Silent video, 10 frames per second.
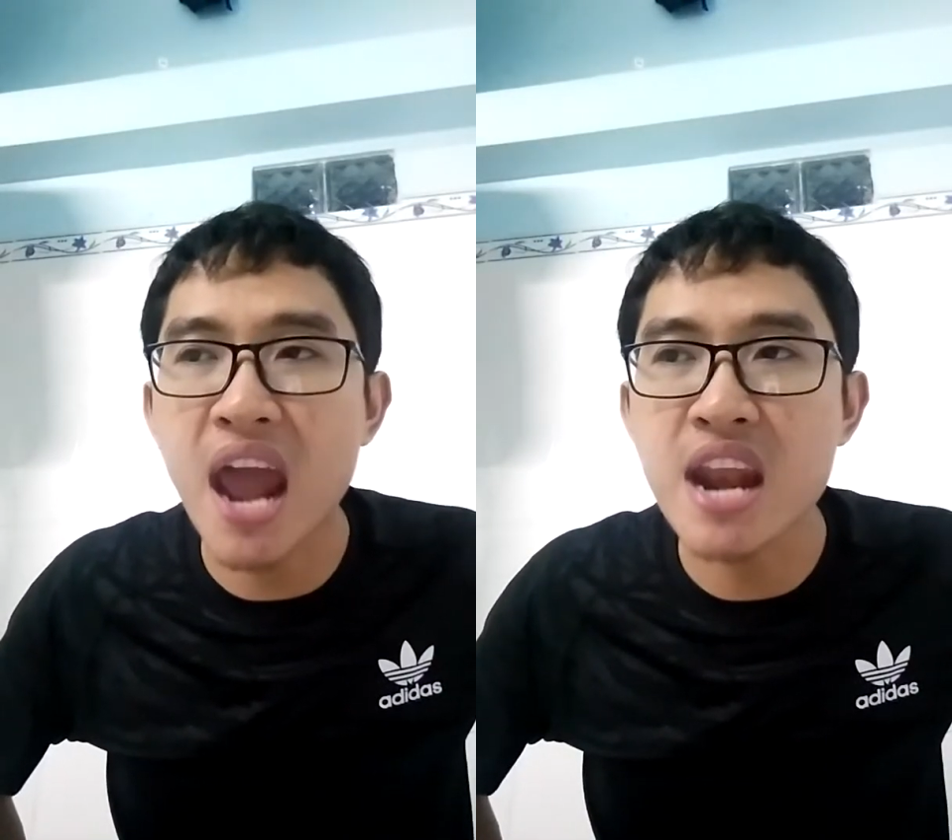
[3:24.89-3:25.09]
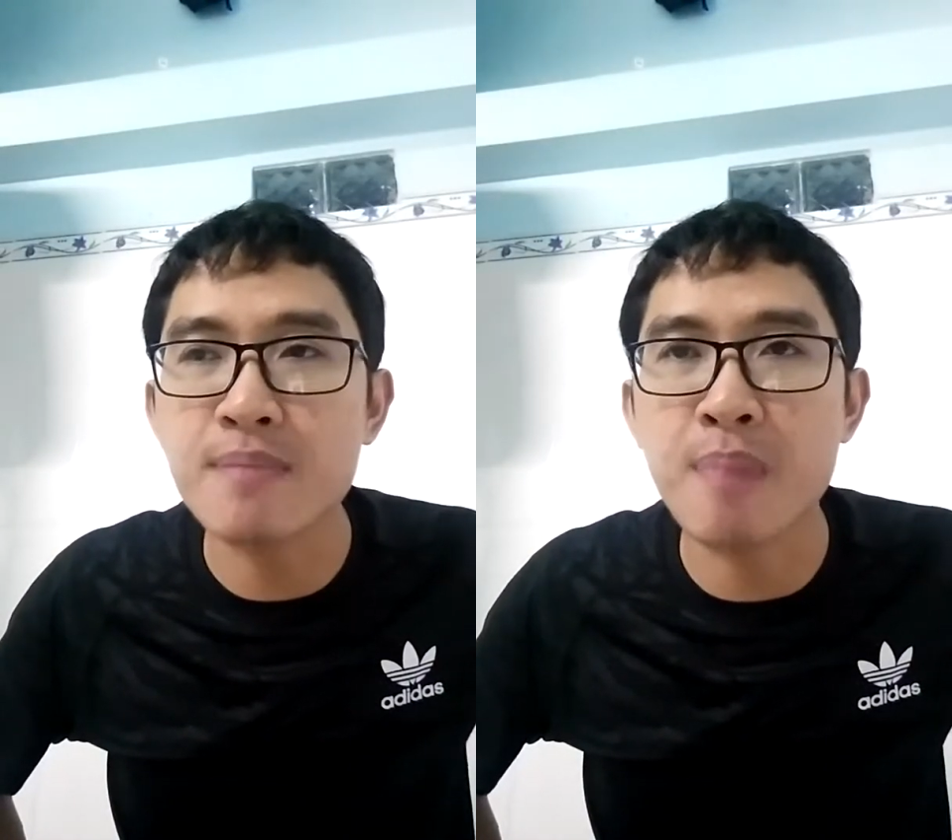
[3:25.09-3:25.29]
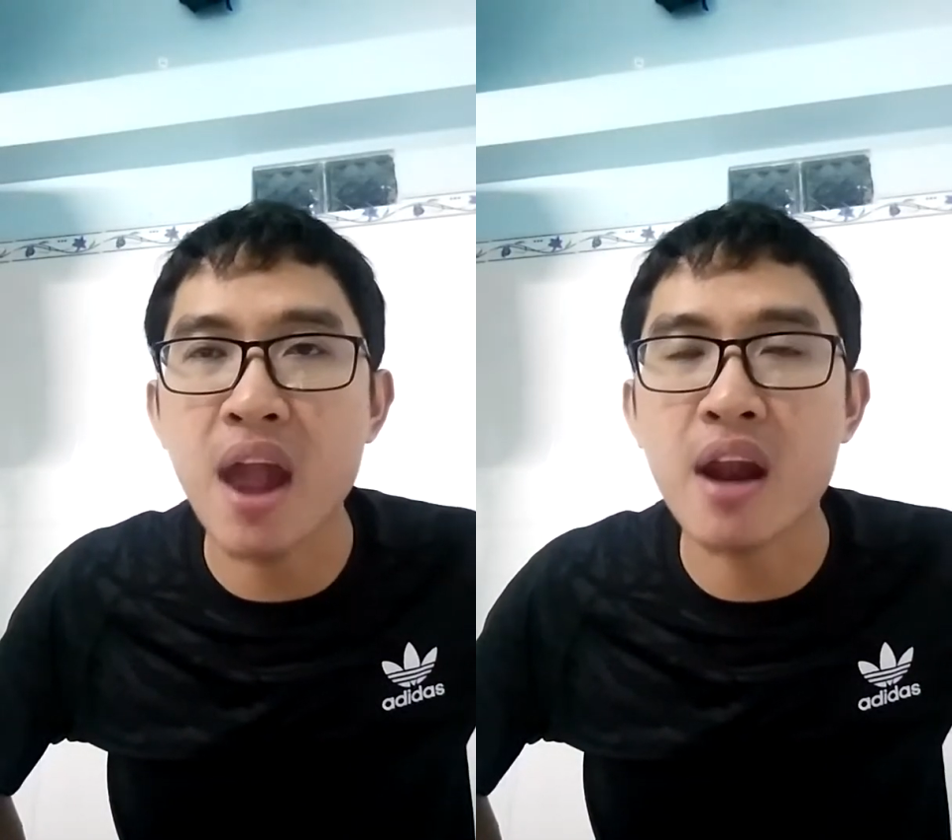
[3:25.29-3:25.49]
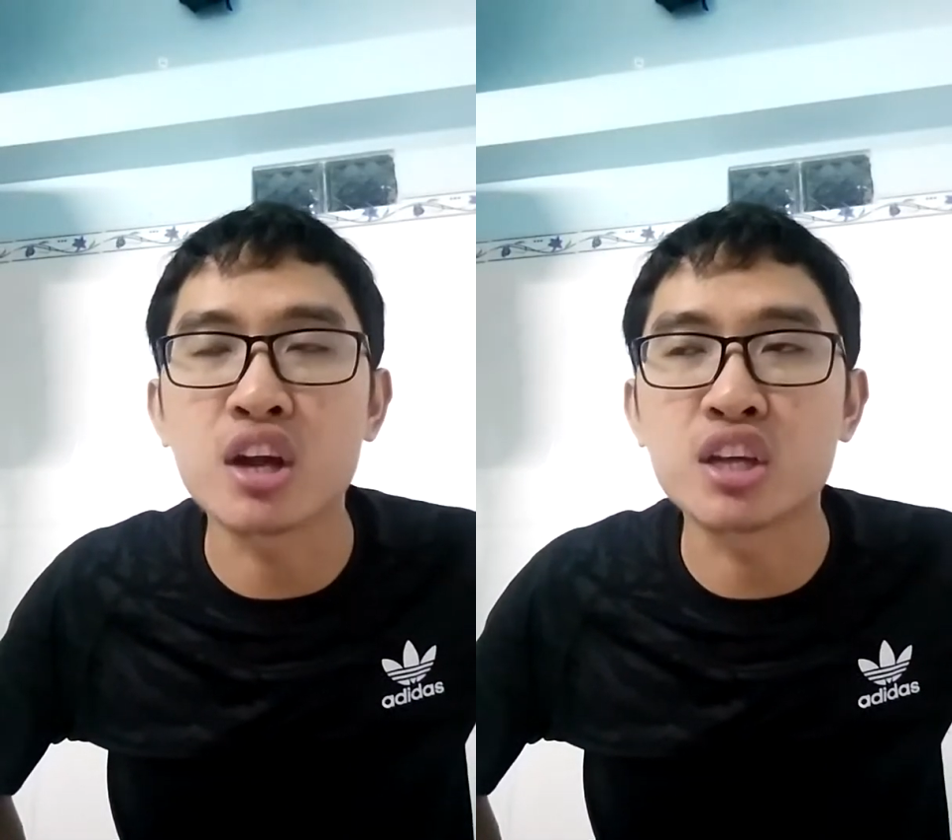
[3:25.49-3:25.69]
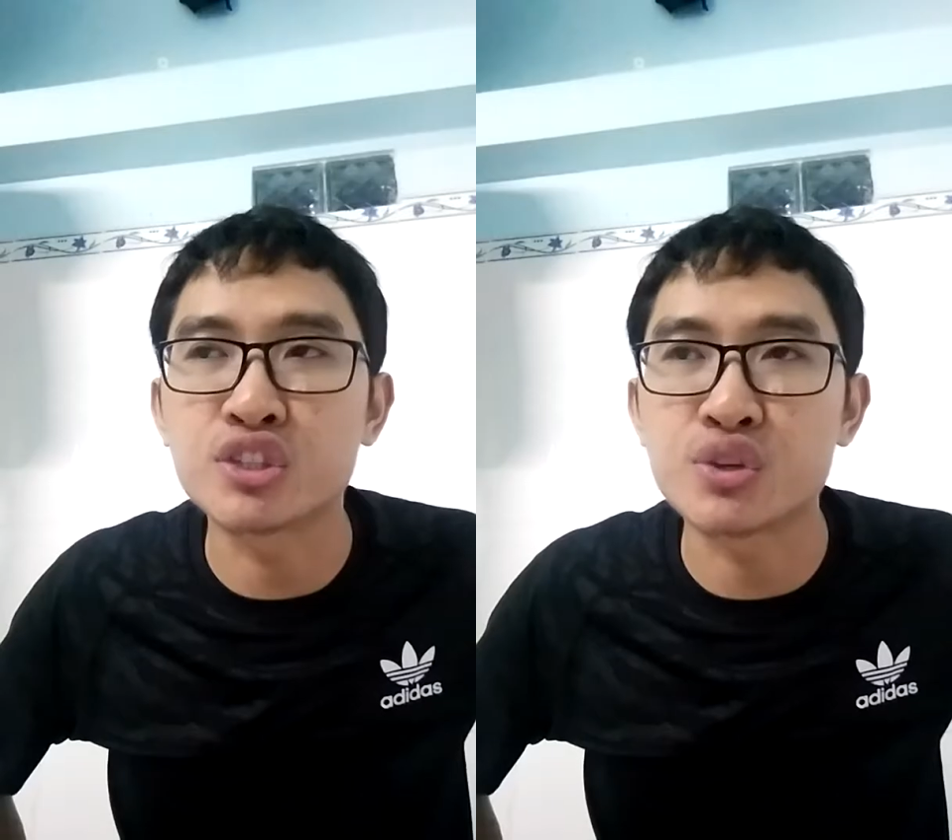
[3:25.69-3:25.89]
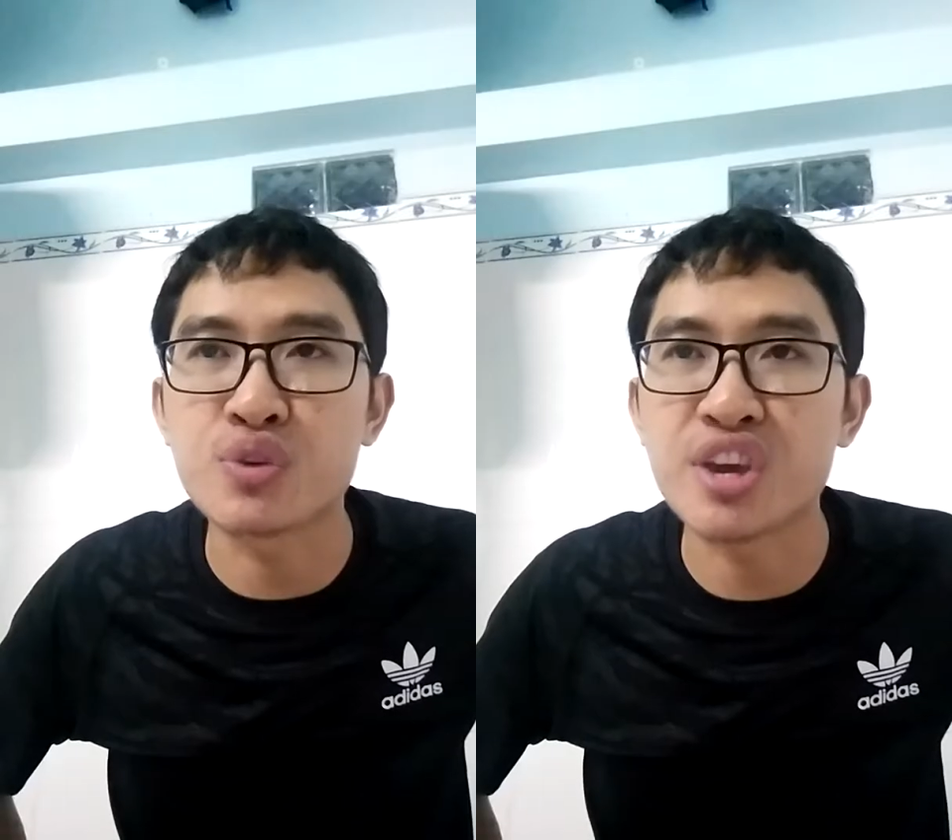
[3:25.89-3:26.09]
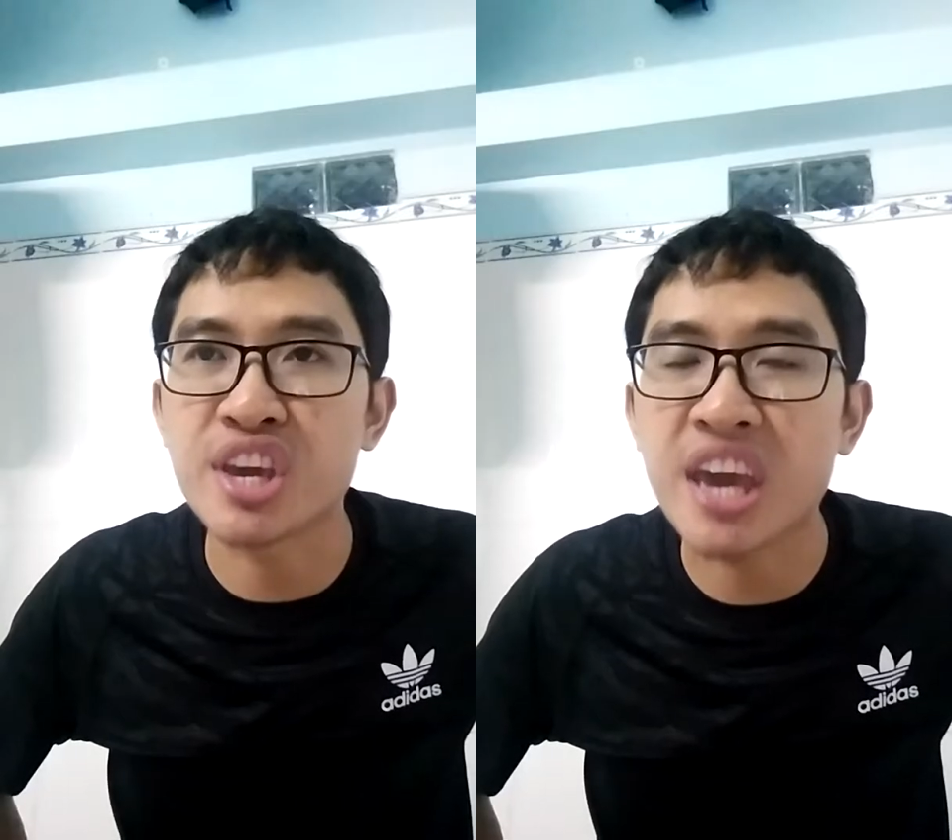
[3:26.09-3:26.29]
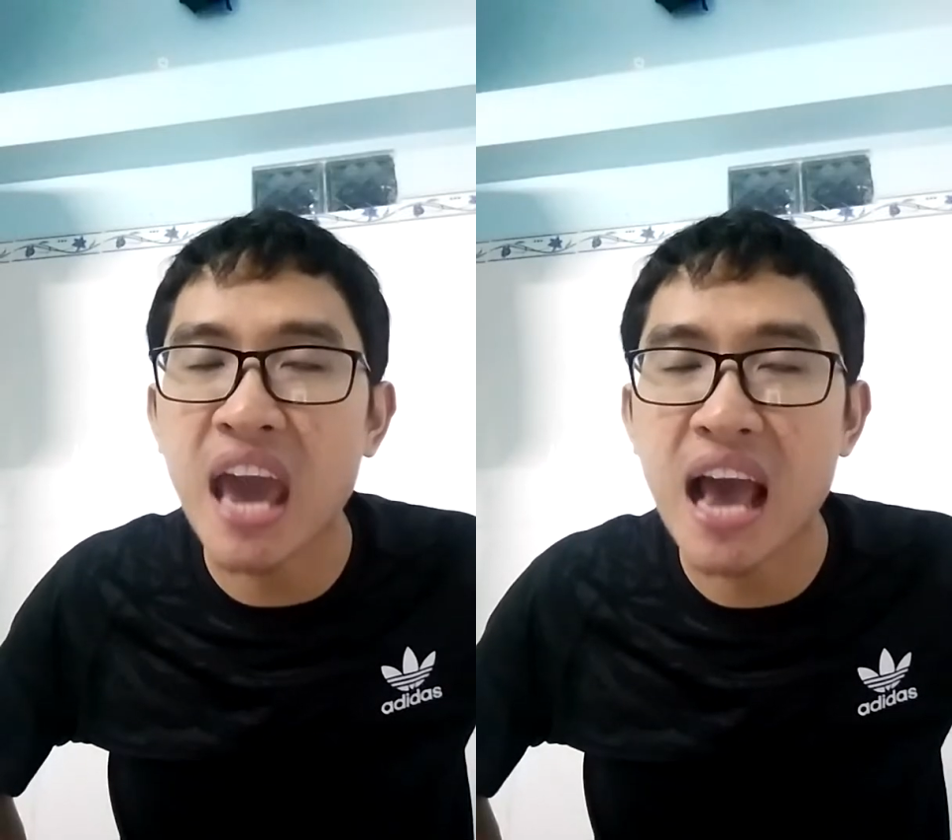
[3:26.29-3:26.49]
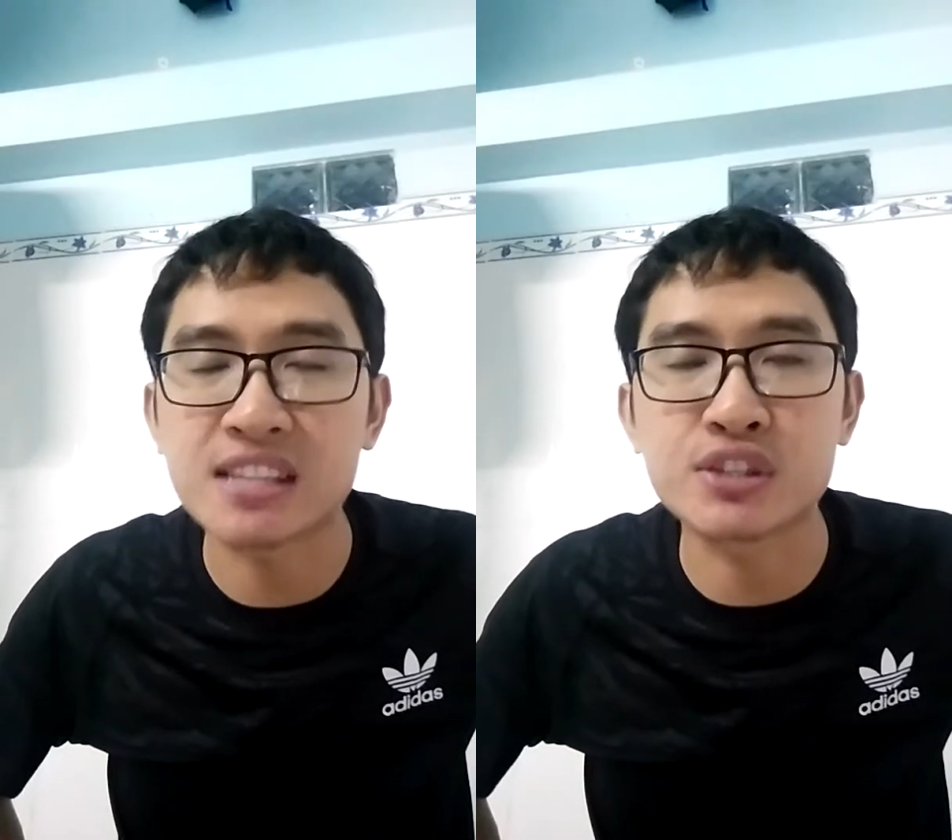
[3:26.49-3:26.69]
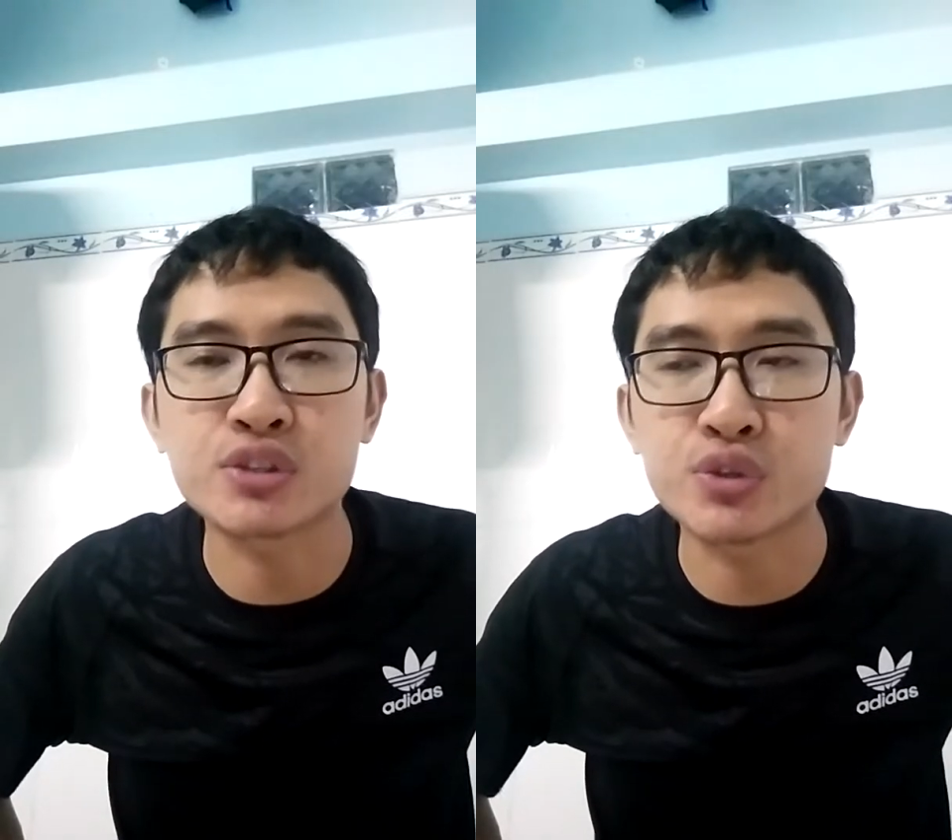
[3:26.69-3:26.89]
any better until he
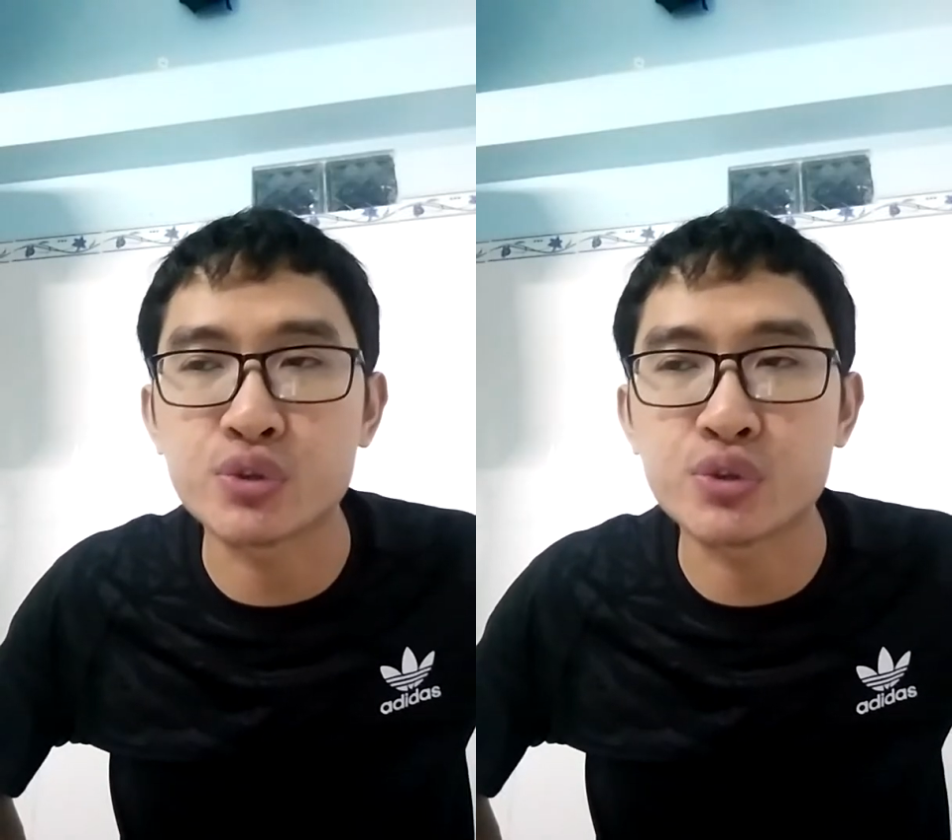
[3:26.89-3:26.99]
gets